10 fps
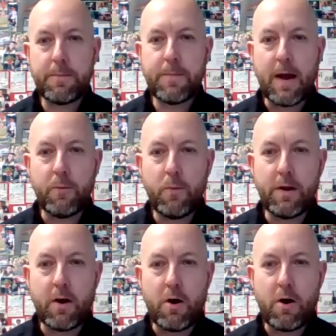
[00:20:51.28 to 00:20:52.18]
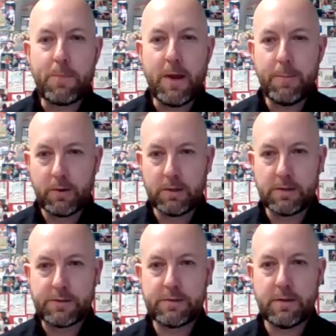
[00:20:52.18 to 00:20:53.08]
I went all
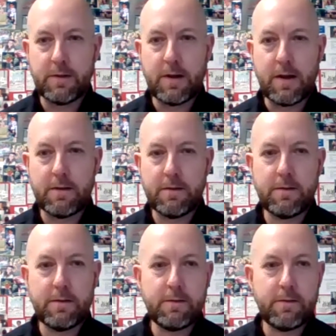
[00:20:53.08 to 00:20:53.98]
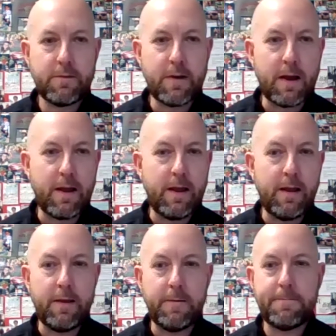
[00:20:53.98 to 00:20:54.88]
paperless.
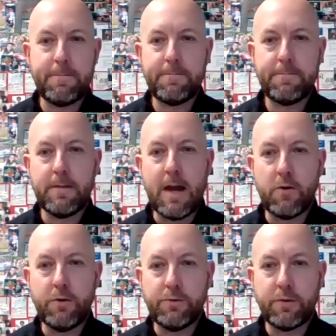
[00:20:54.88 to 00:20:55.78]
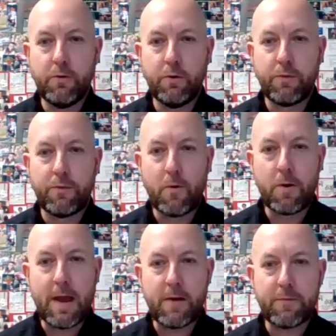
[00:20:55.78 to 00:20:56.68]
I now use a Google
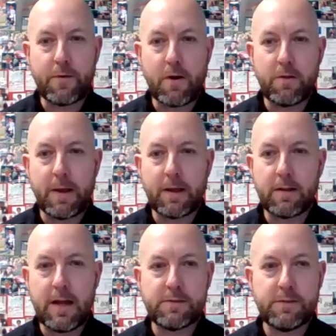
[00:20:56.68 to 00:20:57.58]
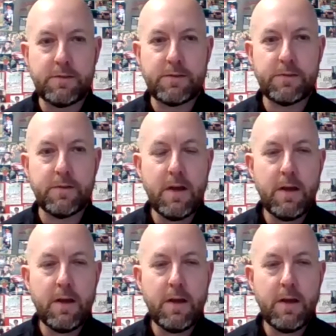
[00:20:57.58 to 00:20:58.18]
format for all of my classes,